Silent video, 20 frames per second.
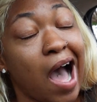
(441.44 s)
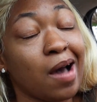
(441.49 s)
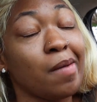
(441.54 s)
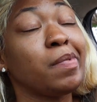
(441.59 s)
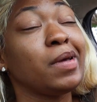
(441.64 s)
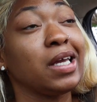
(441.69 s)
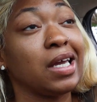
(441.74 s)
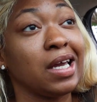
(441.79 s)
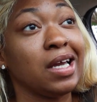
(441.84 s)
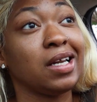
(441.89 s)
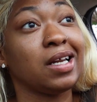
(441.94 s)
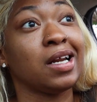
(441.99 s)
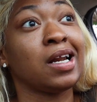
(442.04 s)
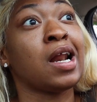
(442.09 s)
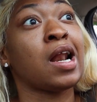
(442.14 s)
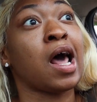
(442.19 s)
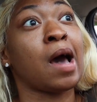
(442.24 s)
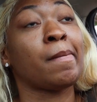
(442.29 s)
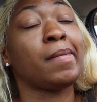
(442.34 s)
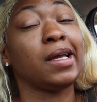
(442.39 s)
I be eating
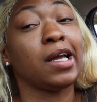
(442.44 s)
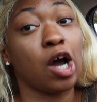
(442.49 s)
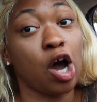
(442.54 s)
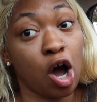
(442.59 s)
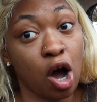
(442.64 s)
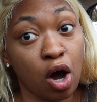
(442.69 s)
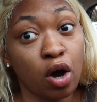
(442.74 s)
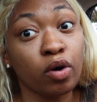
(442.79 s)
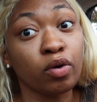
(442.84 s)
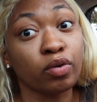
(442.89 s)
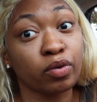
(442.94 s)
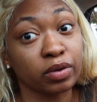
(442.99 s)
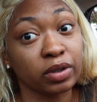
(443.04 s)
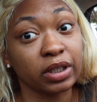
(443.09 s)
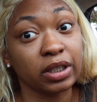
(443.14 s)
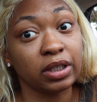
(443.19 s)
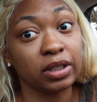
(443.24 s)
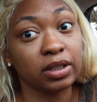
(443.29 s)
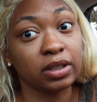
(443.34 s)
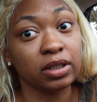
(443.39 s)
and I be
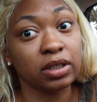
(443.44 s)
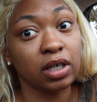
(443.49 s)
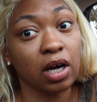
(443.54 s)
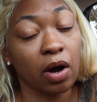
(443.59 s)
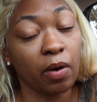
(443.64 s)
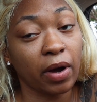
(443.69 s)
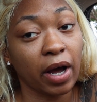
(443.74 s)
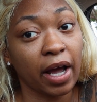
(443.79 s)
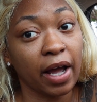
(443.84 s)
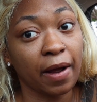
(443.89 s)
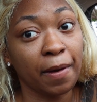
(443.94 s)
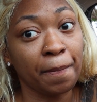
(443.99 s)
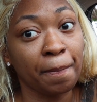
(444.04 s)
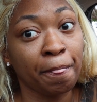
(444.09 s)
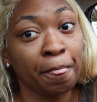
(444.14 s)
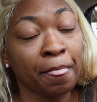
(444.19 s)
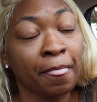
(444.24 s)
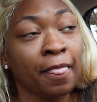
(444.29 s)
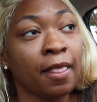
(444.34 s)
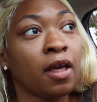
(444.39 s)
hungry. Okay?
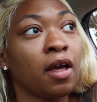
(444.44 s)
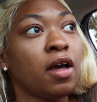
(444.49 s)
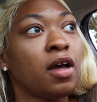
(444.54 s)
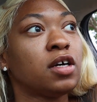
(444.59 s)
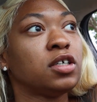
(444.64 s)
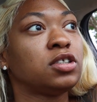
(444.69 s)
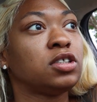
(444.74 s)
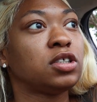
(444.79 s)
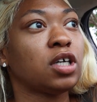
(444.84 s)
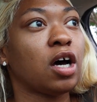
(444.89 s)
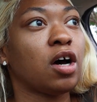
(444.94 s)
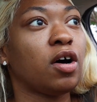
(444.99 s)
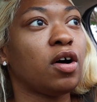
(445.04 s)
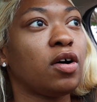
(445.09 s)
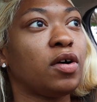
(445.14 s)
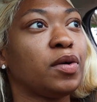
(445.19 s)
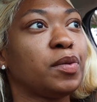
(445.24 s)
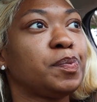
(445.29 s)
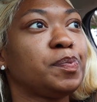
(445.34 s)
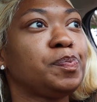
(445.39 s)

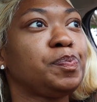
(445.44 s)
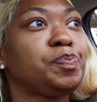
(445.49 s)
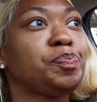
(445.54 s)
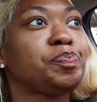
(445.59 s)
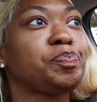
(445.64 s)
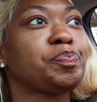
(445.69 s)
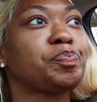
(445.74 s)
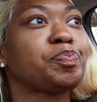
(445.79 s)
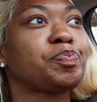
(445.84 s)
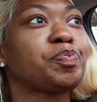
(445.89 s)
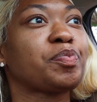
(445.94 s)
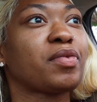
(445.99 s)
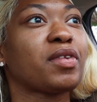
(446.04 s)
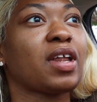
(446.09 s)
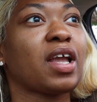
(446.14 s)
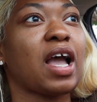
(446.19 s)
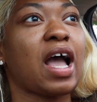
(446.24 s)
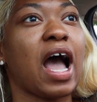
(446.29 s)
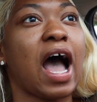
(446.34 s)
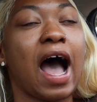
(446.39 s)
So,
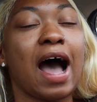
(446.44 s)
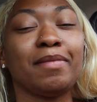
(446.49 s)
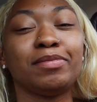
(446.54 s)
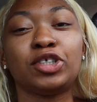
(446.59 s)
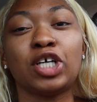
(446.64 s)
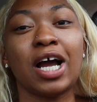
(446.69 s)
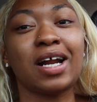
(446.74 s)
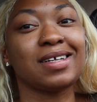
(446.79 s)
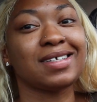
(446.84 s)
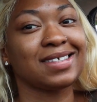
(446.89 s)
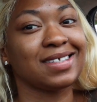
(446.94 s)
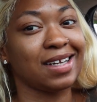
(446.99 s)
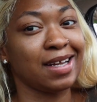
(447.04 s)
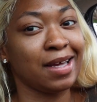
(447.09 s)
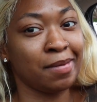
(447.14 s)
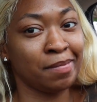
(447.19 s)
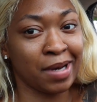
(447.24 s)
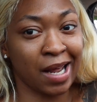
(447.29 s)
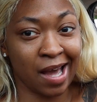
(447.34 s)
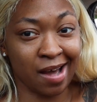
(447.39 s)
I'm trying to
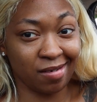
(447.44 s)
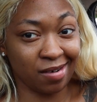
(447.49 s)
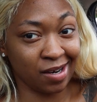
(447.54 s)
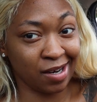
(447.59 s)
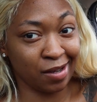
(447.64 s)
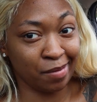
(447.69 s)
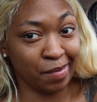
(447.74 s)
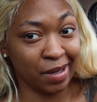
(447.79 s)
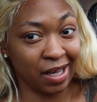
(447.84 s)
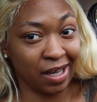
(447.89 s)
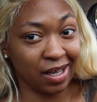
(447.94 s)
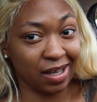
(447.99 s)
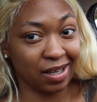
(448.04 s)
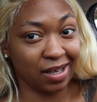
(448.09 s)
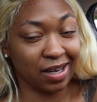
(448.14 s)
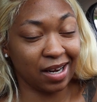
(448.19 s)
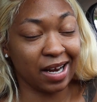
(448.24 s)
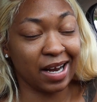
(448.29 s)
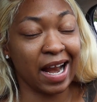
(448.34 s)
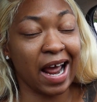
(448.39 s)
slim down a little bit.
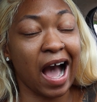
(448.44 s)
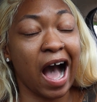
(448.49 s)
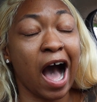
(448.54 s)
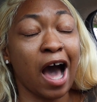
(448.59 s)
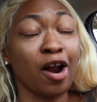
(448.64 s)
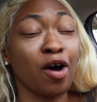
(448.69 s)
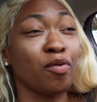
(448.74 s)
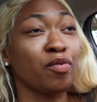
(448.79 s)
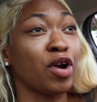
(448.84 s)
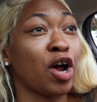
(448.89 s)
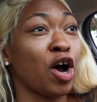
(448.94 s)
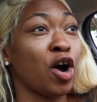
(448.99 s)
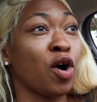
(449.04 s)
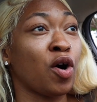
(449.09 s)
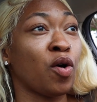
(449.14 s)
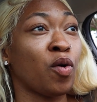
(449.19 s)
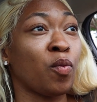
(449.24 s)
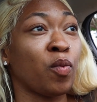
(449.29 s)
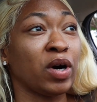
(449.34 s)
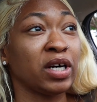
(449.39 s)
Now, I don't
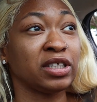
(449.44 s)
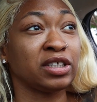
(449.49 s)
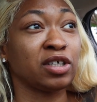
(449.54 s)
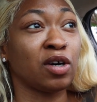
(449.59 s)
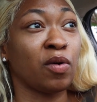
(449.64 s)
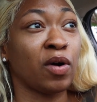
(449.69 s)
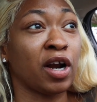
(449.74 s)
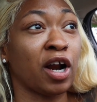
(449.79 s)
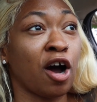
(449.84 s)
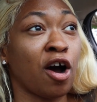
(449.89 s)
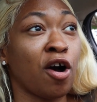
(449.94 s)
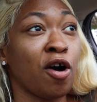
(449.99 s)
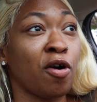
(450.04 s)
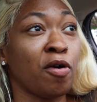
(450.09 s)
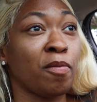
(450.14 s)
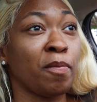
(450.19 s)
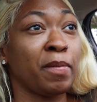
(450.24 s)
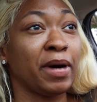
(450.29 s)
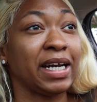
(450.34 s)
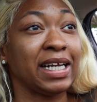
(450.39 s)
know what's going
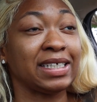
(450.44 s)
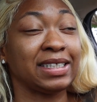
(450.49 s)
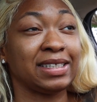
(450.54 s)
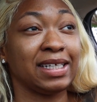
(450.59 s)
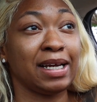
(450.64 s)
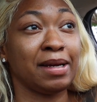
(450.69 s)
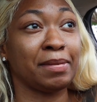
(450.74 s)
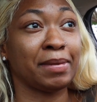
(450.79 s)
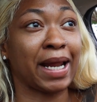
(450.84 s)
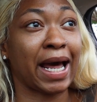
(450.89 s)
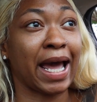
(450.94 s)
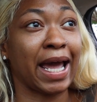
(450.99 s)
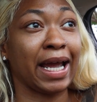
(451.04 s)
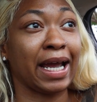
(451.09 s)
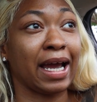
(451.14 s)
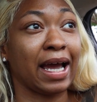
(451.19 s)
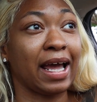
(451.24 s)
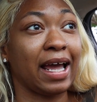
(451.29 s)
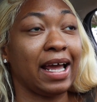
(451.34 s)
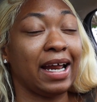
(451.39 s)
on, but it seemed like
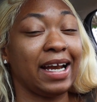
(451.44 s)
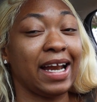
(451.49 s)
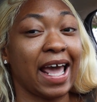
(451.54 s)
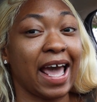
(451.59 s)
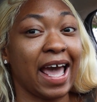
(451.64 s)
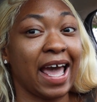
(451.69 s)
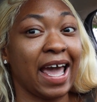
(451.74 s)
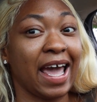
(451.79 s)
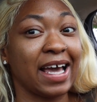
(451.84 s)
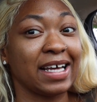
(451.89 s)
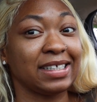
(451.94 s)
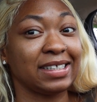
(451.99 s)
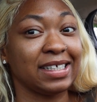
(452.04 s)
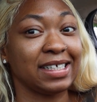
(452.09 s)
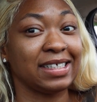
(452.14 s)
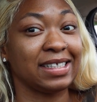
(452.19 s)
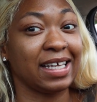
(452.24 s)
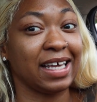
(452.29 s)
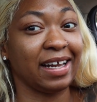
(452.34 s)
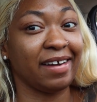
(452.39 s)
the ass
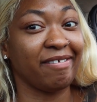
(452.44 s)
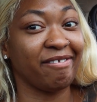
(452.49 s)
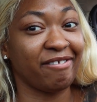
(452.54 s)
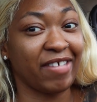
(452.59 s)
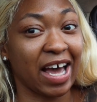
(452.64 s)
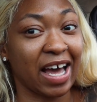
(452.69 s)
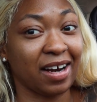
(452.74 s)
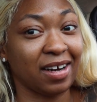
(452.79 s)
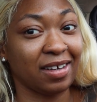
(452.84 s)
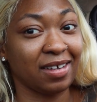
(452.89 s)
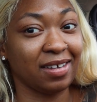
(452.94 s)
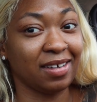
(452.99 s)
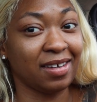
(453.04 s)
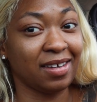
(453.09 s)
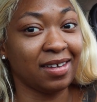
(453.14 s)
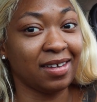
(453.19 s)
is getting fatter